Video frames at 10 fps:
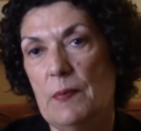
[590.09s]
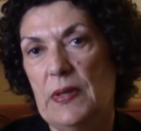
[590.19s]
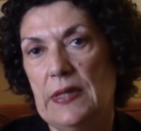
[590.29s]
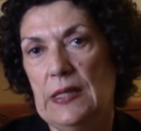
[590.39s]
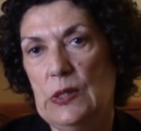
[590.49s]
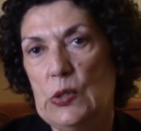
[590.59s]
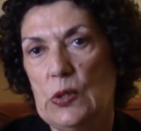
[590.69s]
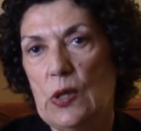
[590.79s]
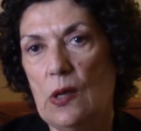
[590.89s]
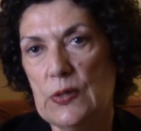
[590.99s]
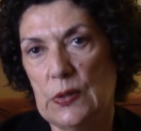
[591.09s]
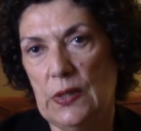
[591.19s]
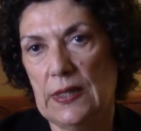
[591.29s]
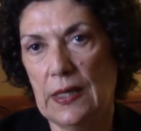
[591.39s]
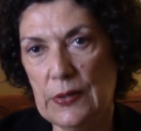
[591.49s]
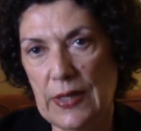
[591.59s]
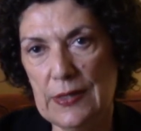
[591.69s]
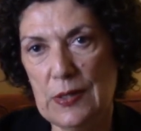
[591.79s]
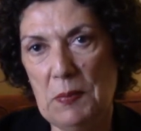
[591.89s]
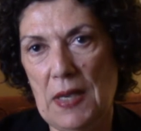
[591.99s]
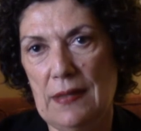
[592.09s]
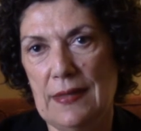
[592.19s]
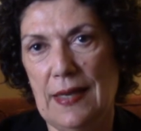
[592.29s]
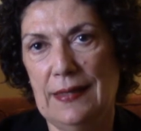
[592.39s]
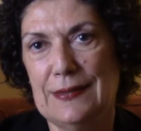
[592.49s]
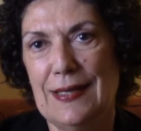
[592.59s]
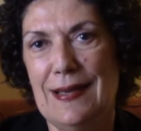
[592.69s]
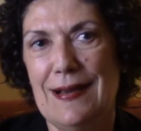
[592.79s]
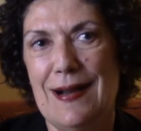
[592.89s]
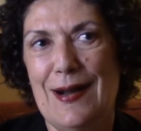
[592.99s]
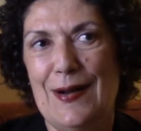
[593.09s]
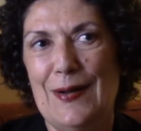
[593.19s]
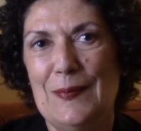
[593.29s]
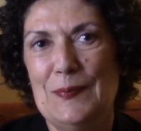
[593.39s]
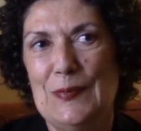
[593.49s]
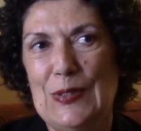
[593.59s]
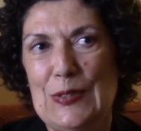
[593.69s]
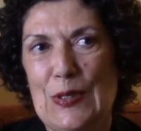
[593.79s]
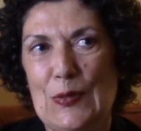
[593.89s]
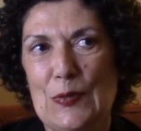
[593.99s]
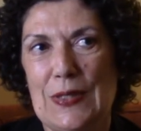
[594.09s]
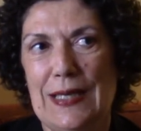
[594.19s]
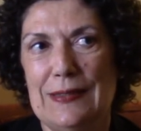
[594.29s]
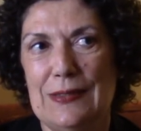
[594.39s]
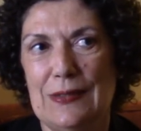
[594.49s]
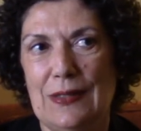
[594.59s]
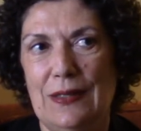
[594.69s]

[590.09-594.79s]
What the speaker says: But then you should also not underestimate that that